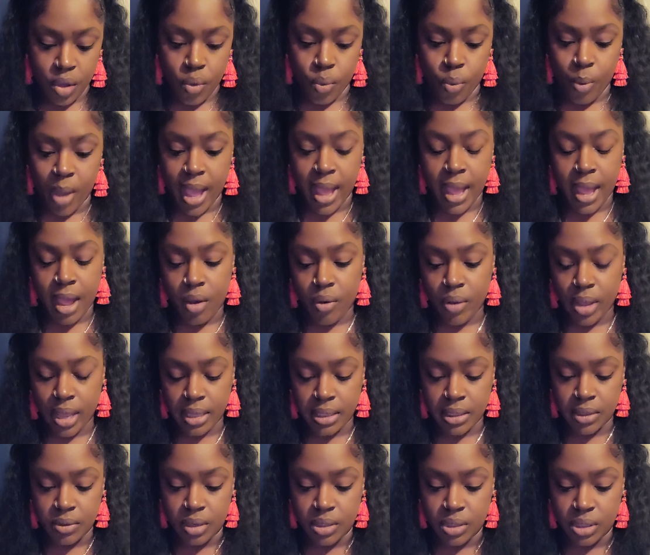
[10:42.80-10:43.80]
Wow, okay,
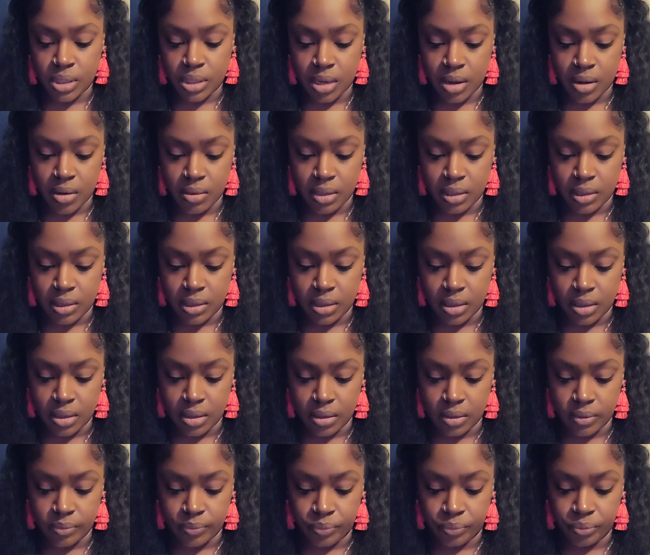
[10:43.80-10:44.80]
so I just heard the
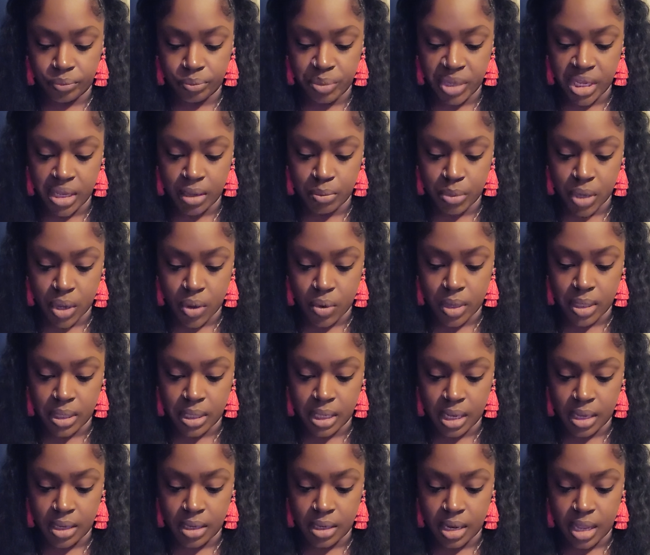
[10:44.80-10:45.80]
song BMO
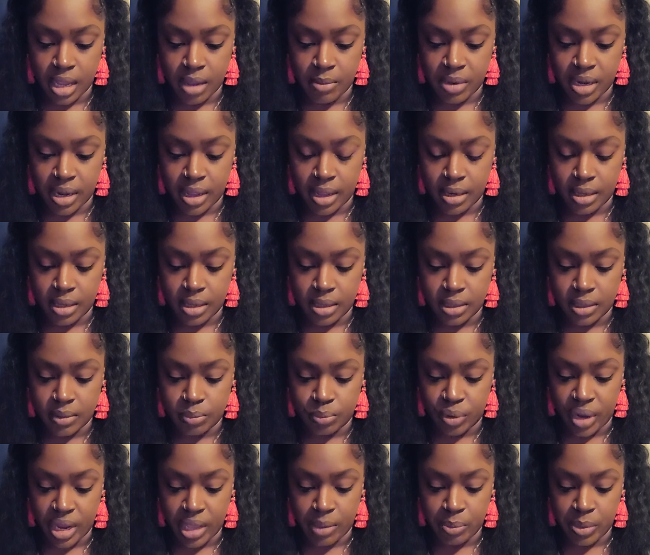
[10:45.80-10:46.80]
again. The name of that is
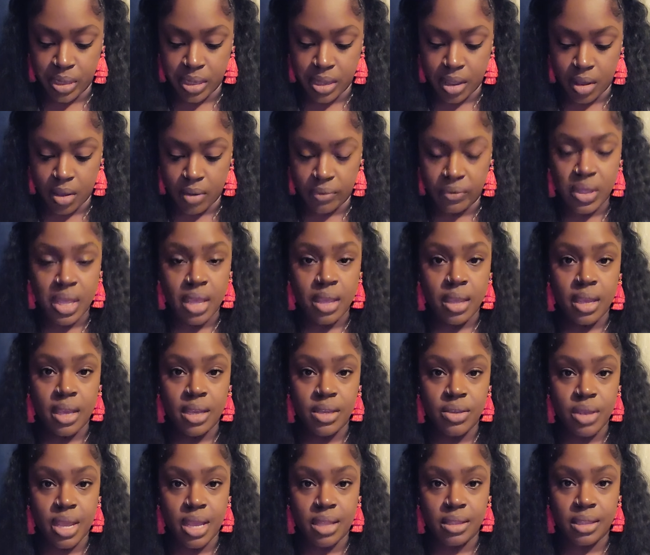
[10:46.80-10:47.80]
Break Me Off.
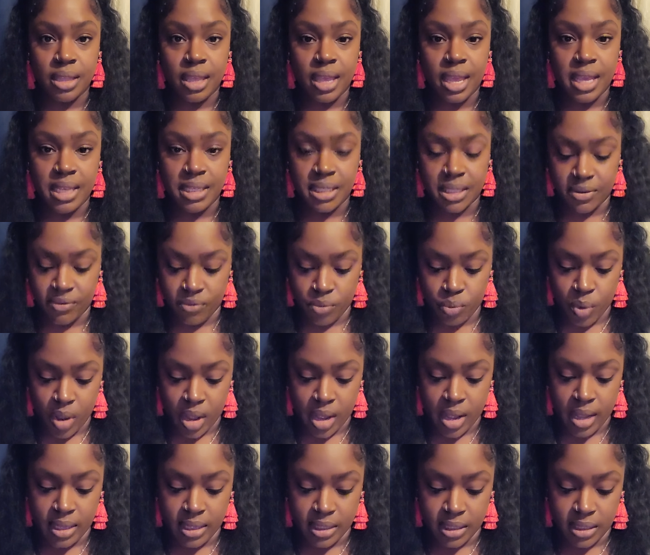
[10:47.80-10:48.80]
And you had the Ace of
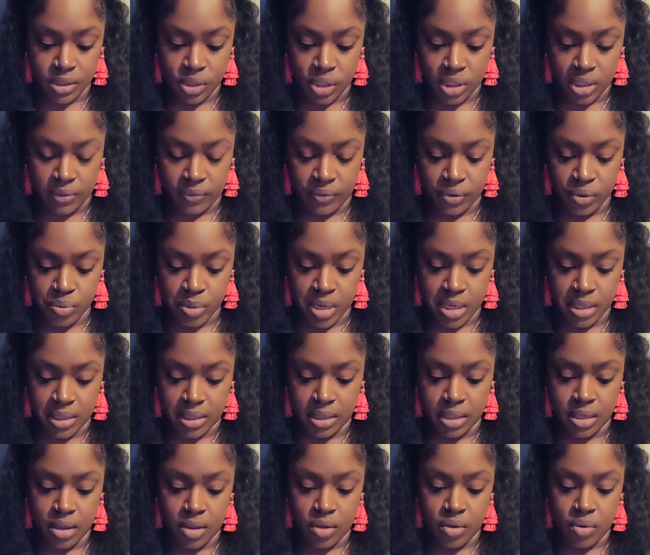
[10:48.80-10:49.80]
Wands just a few minutes
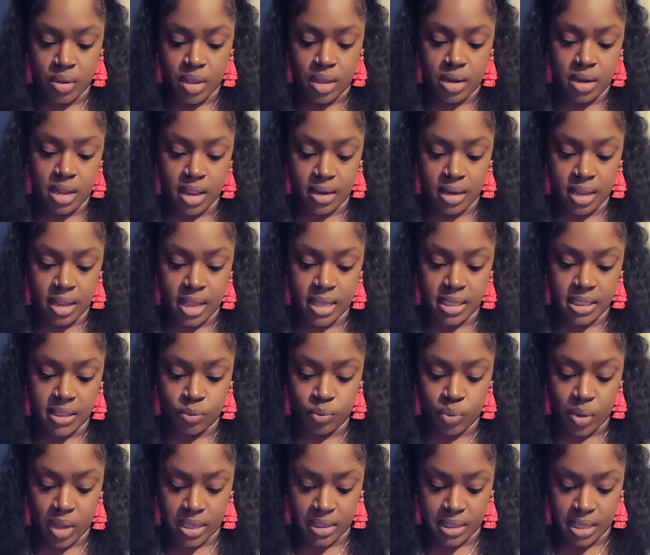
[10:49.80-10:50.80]
ago. And that Ace
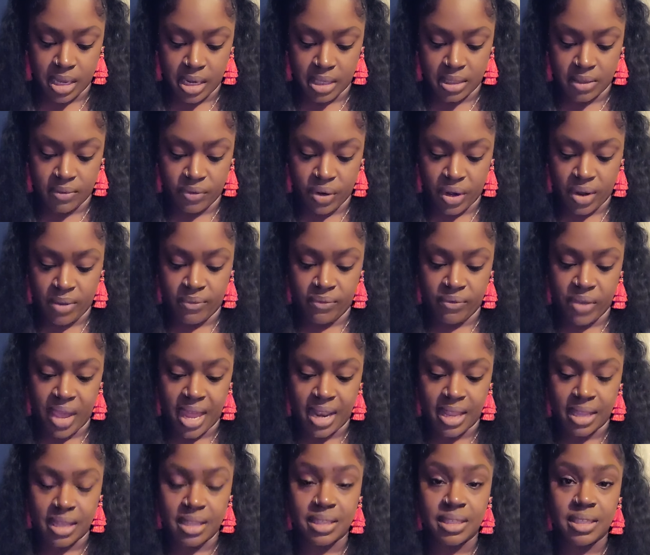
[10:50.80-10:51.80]
of Wands, that is a very
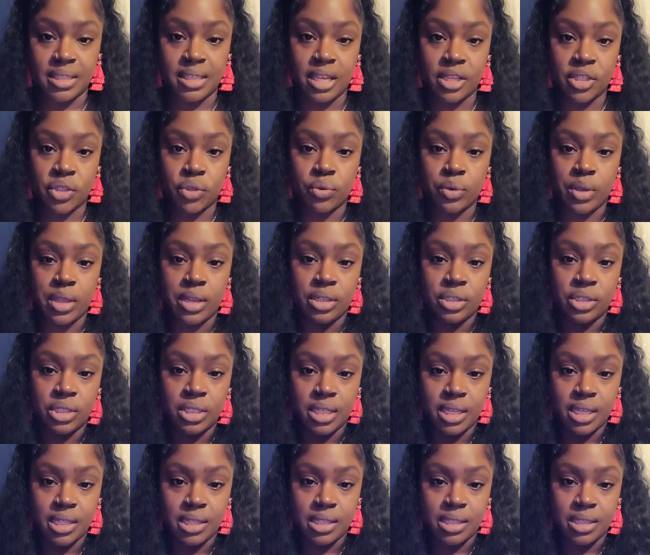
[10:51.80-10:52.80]
phallic and sexual energy.
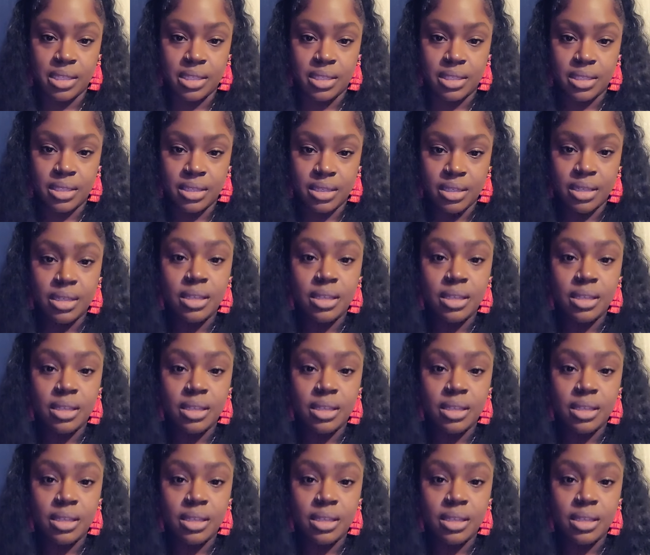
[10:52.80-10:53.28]
Look at this.